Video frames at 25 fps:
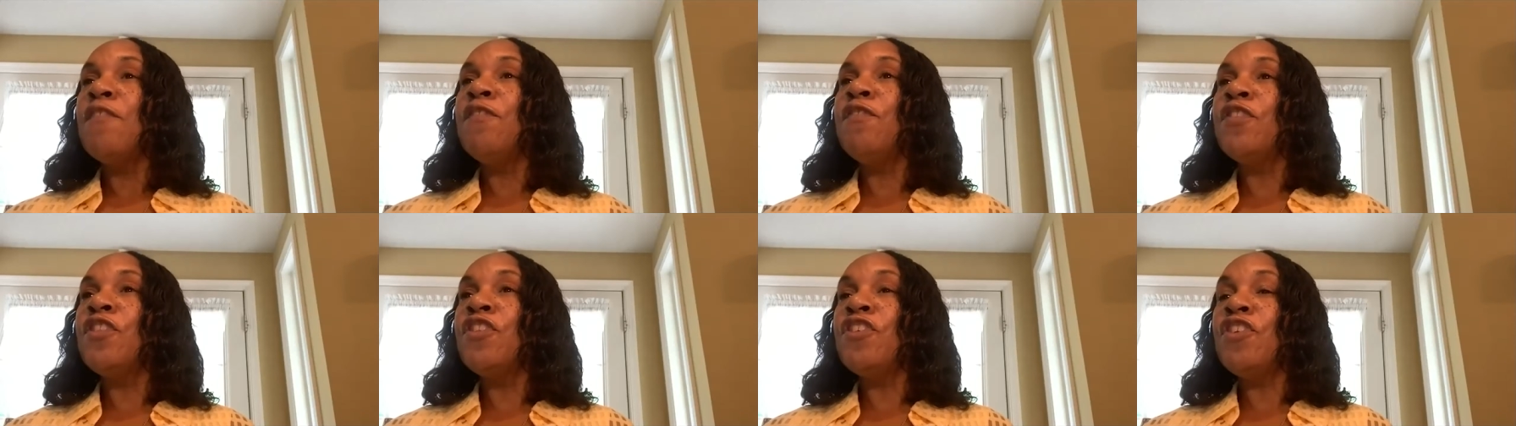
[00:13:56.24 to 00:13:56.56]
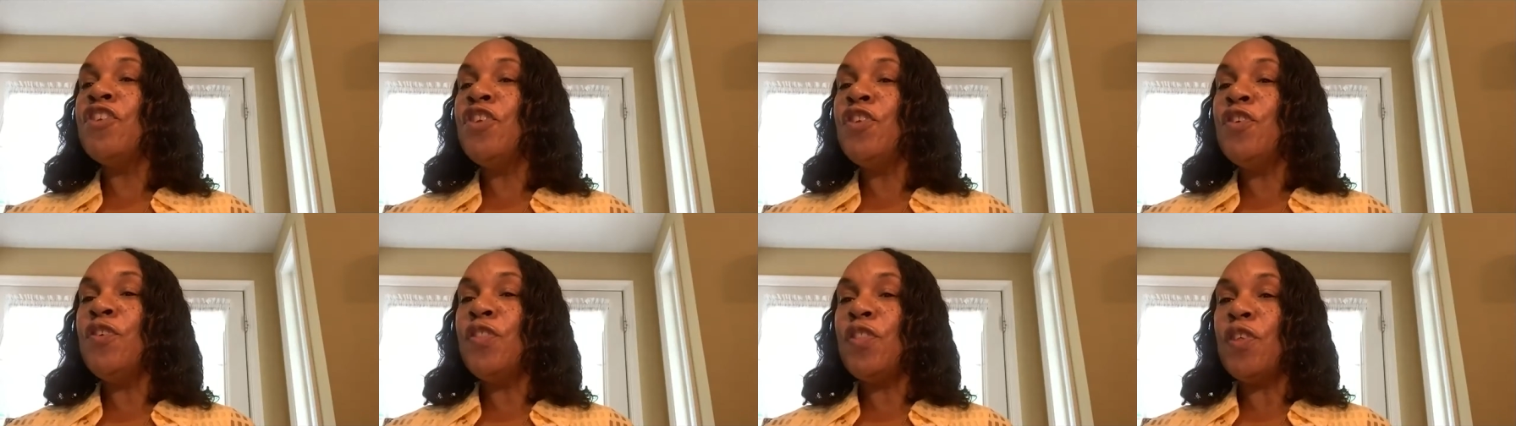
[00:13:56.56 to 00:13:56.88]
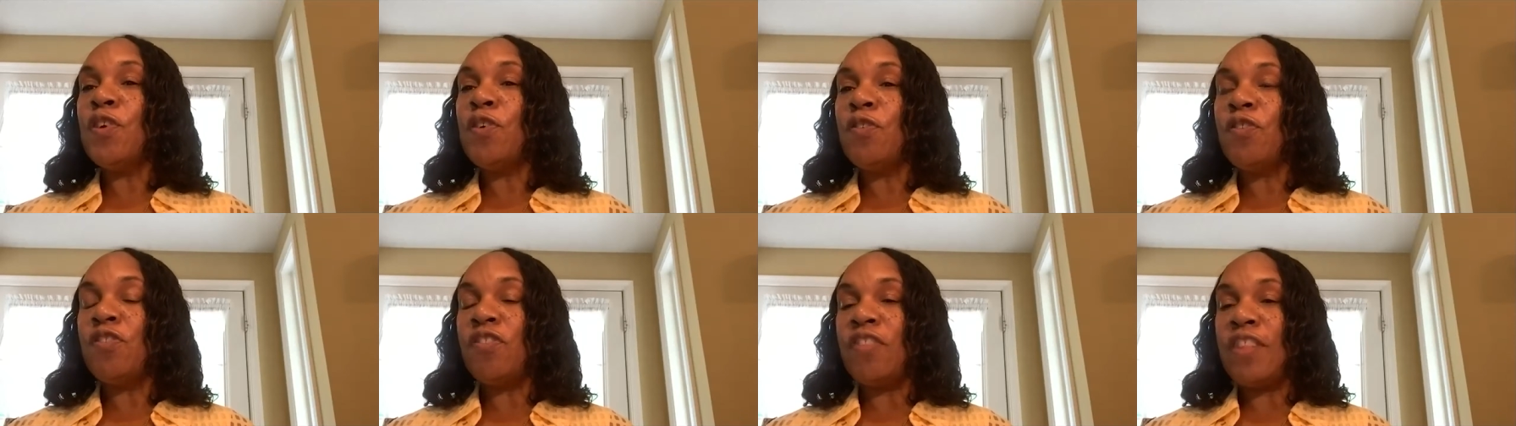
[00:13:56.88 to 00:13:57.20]
to do
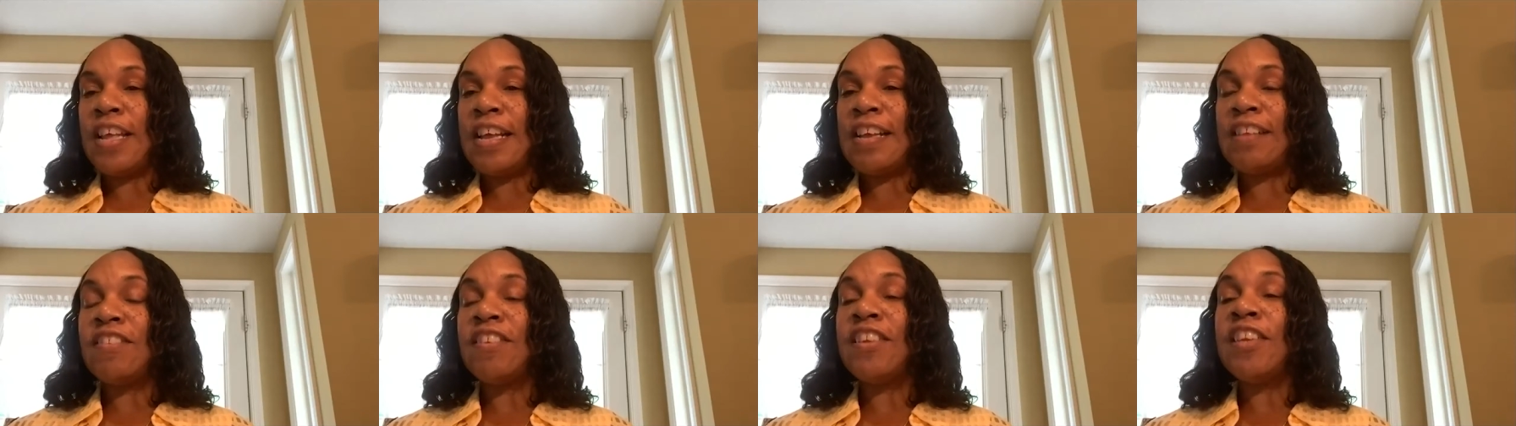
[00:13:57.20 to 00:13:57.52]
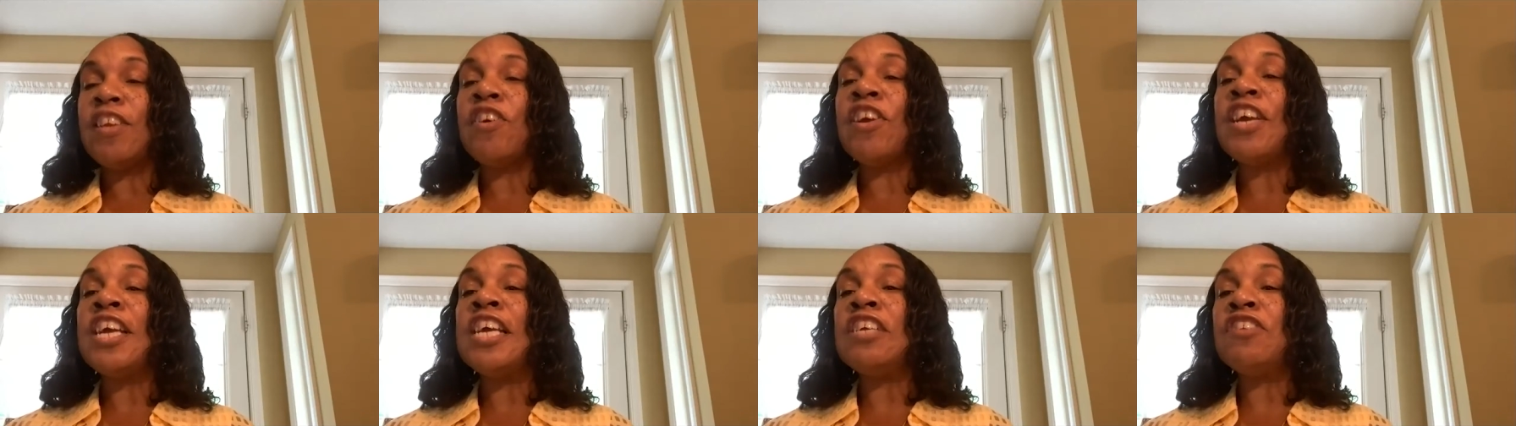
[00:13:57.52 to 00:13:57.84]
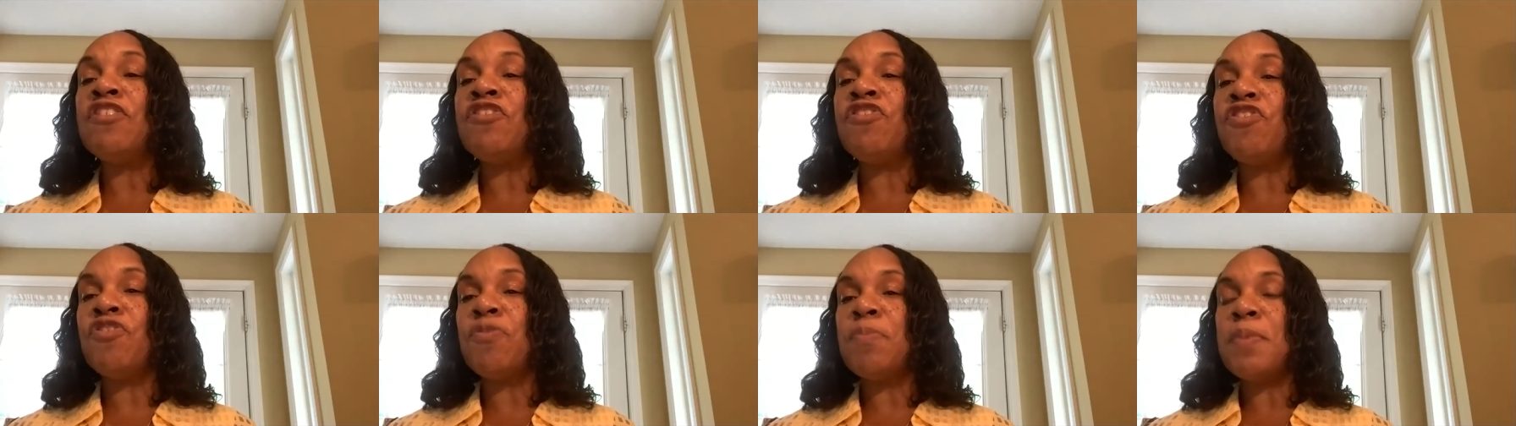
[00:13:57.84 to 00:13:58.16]
those things. And they're
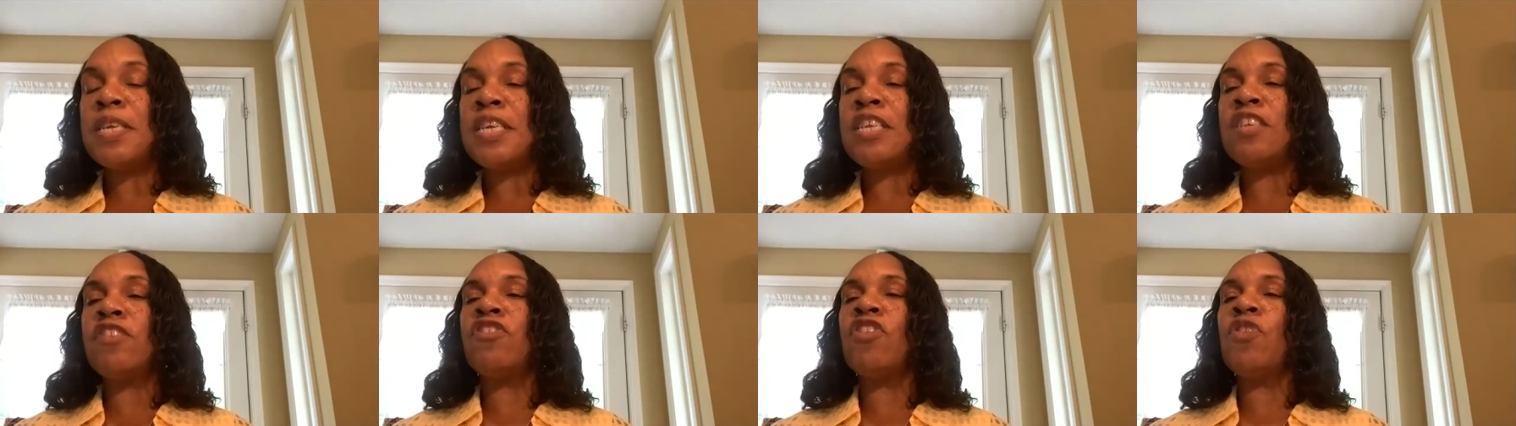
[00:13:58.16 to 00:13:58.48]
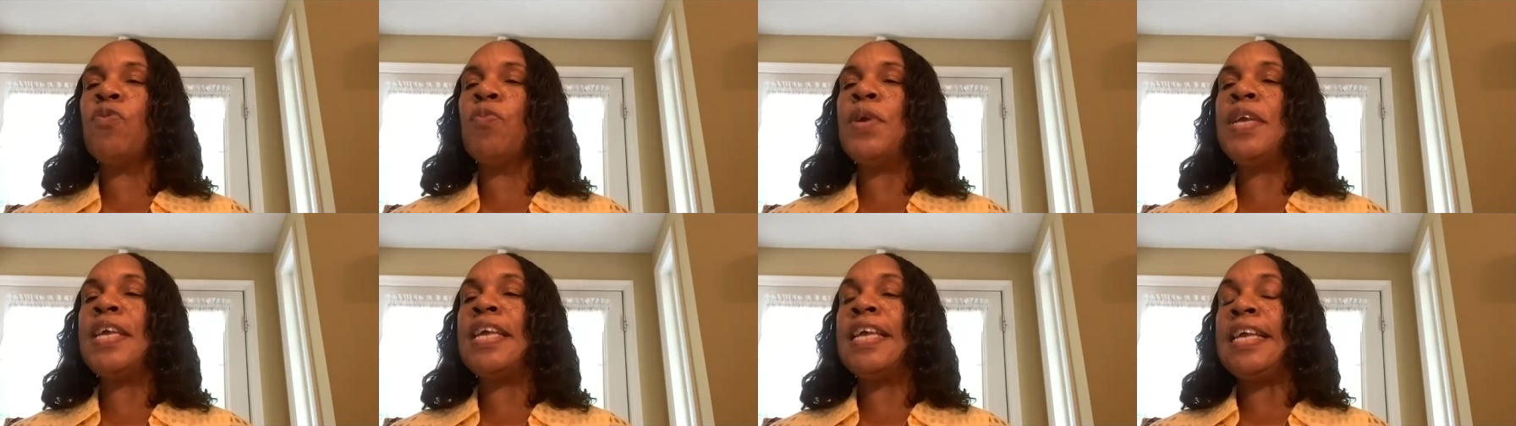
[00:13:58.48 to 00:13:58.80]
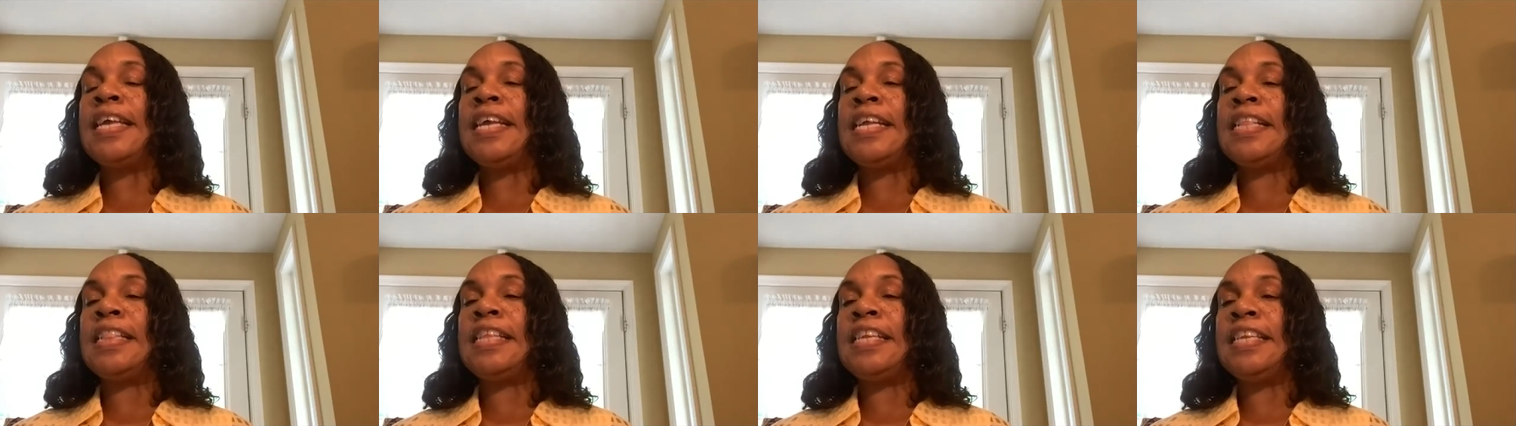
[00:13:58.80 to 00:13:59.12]
instrumented so we can
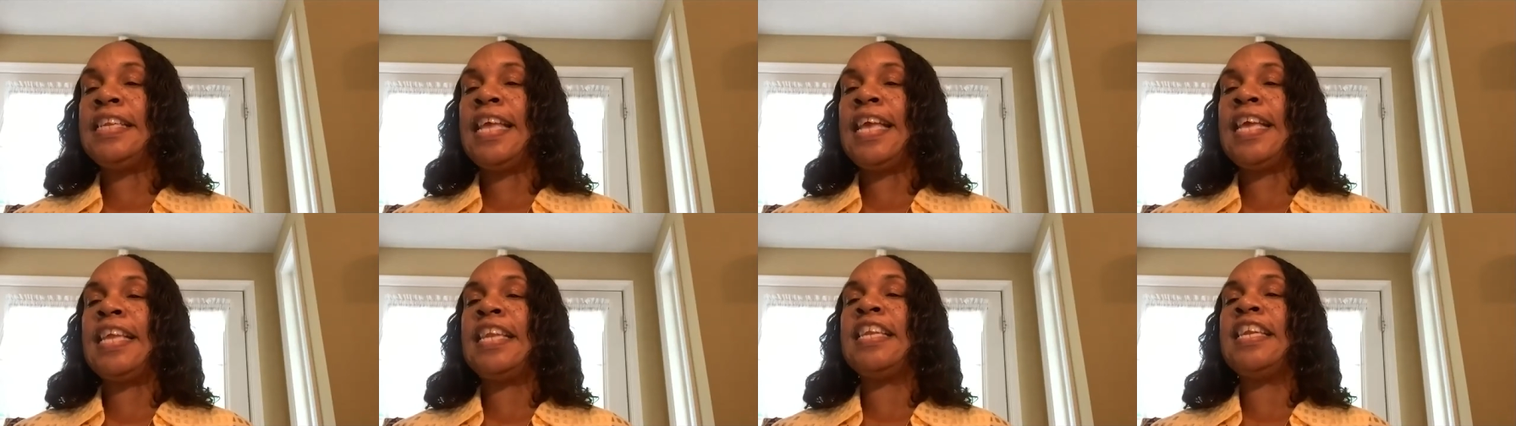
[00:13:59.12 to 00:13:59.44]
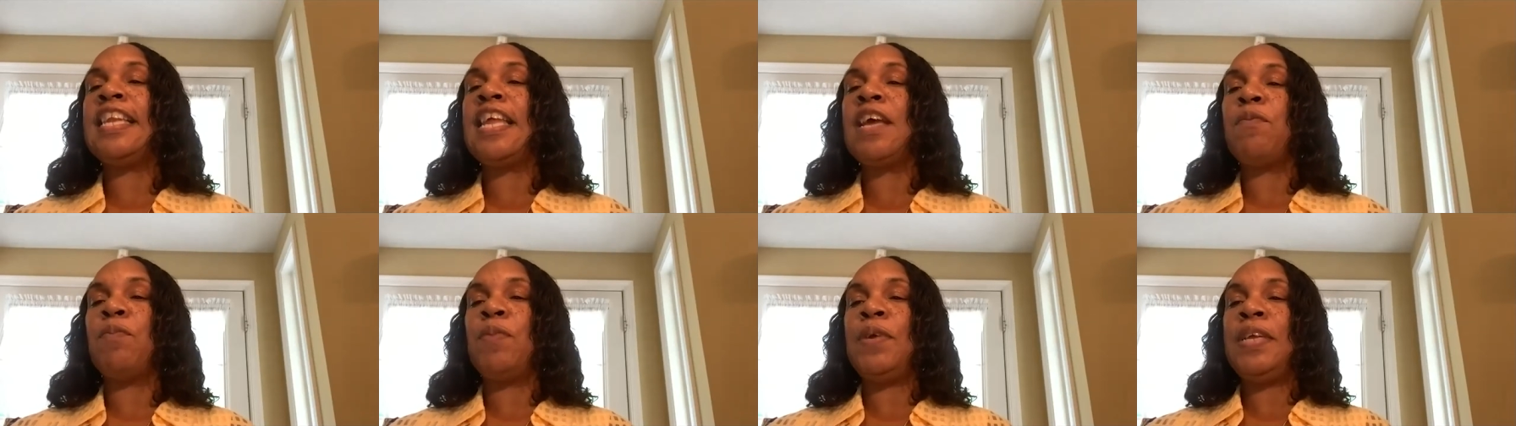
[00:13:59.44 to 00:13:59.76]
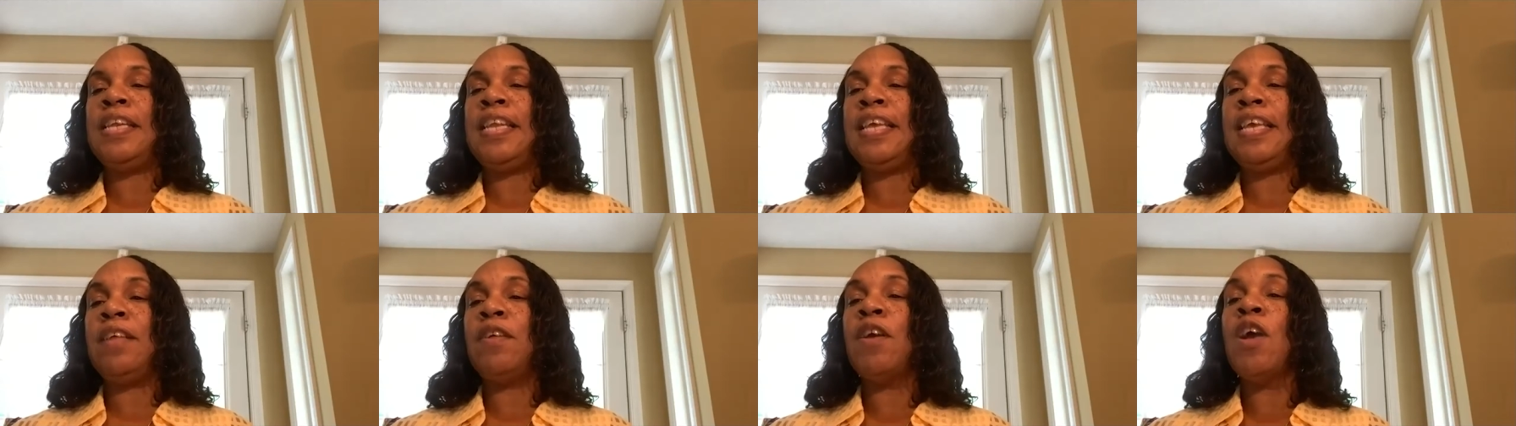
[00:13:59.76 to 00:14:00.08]
get the data that we
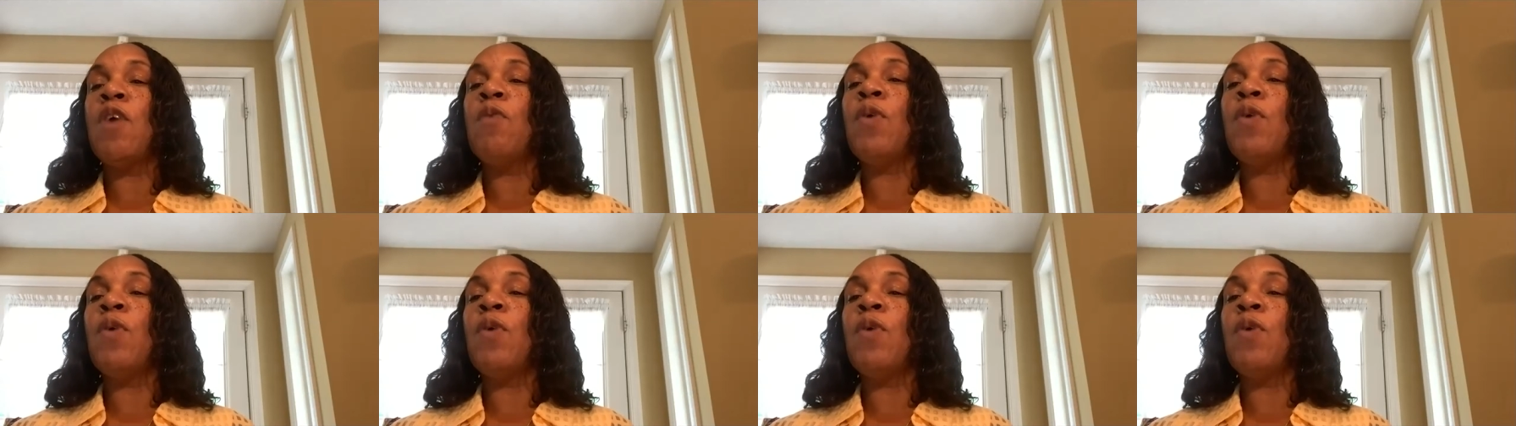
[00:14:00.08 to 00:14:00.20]
need